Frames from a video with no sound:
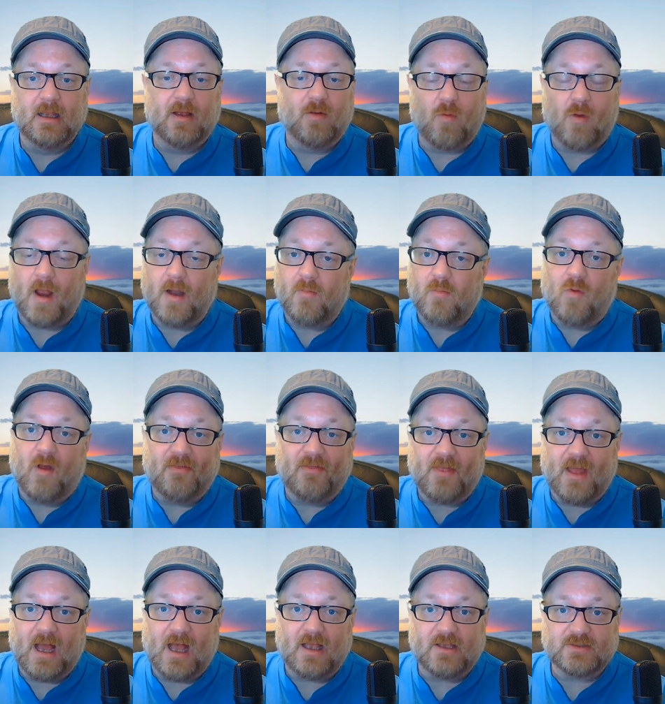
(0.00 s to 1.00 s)

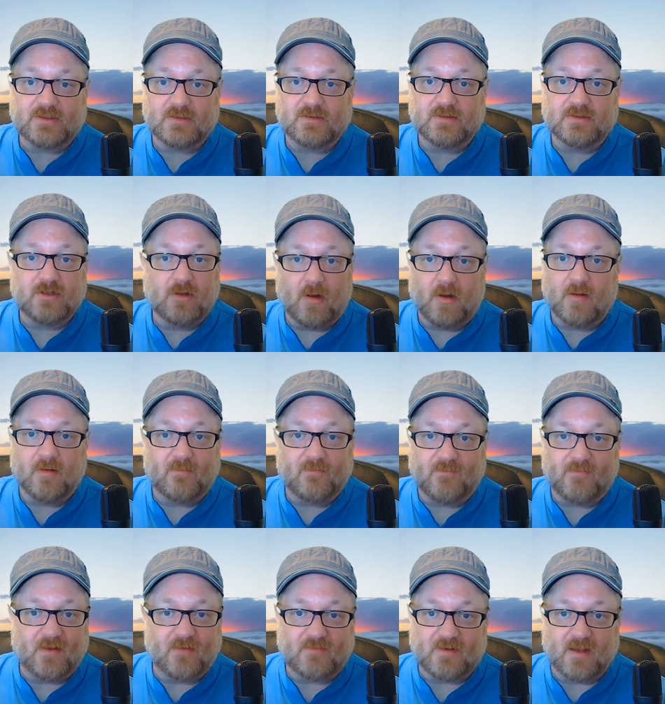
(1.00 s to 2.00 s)

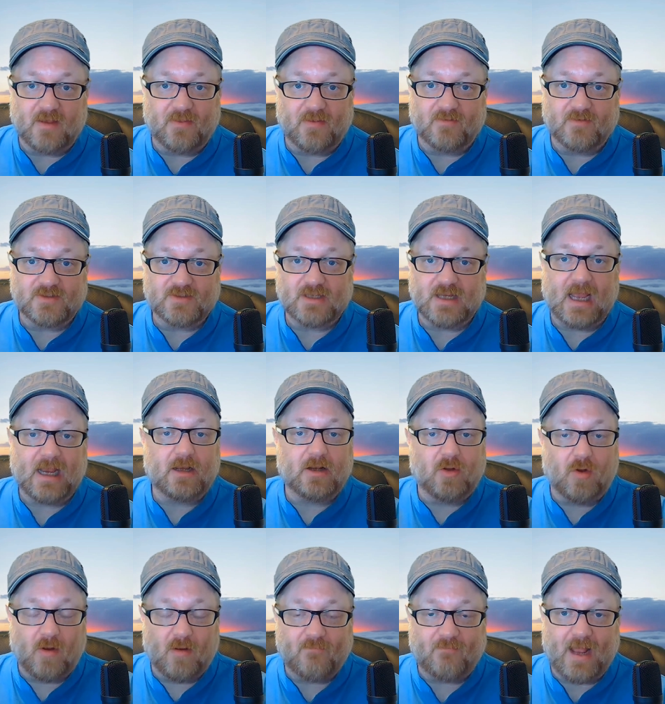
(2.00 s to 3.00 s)
1/1250th of a
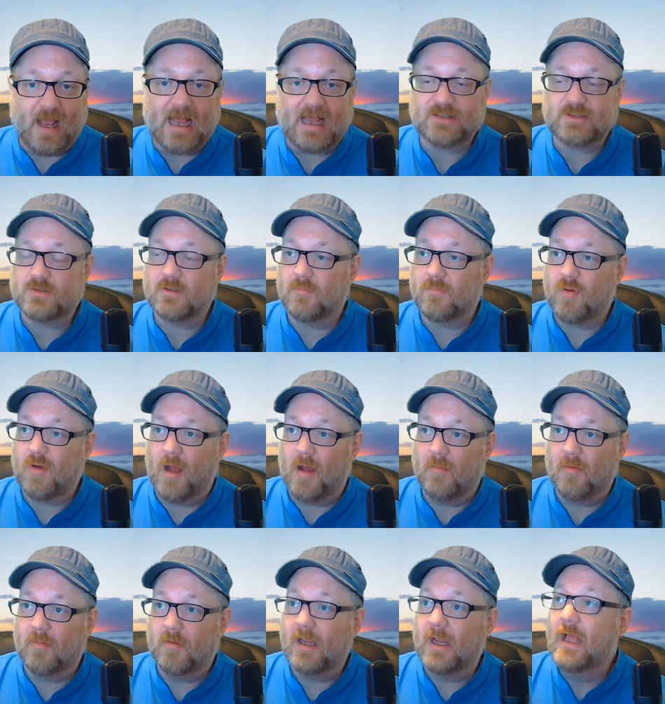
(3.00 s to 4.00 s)
second or faster
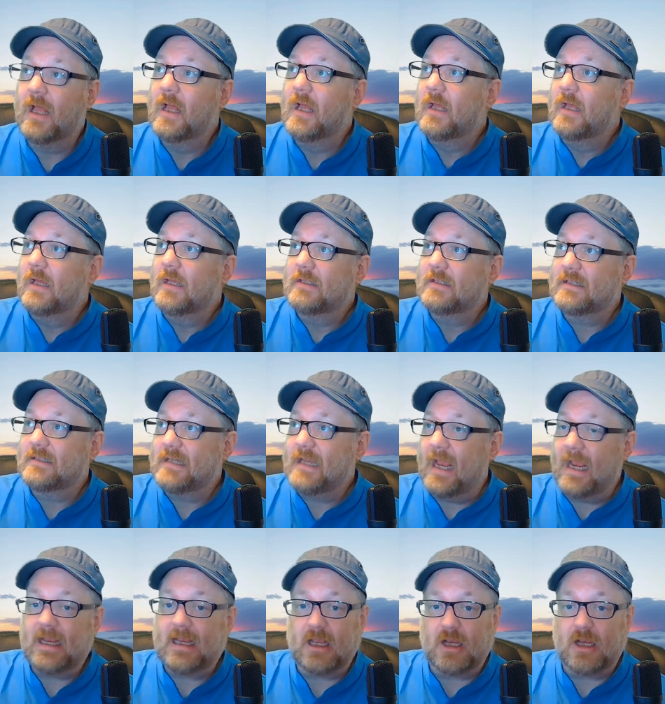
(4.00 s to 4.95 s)
probably, to take a